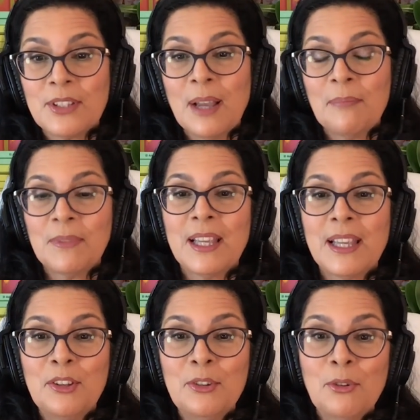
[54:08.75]

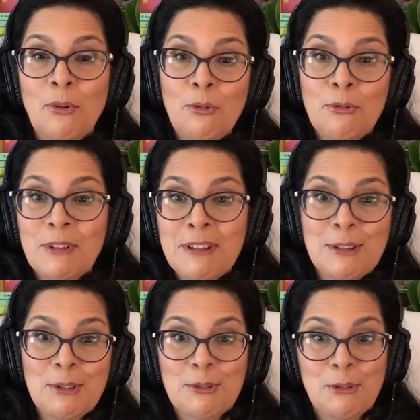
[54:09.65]
something and you go, ooh,
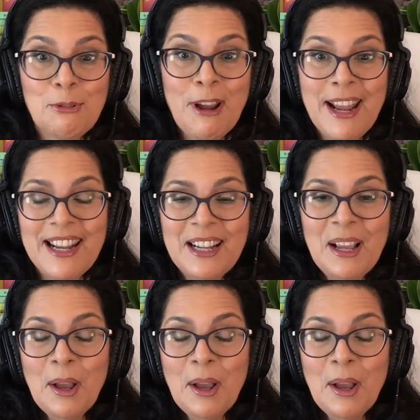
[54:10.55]
this is great.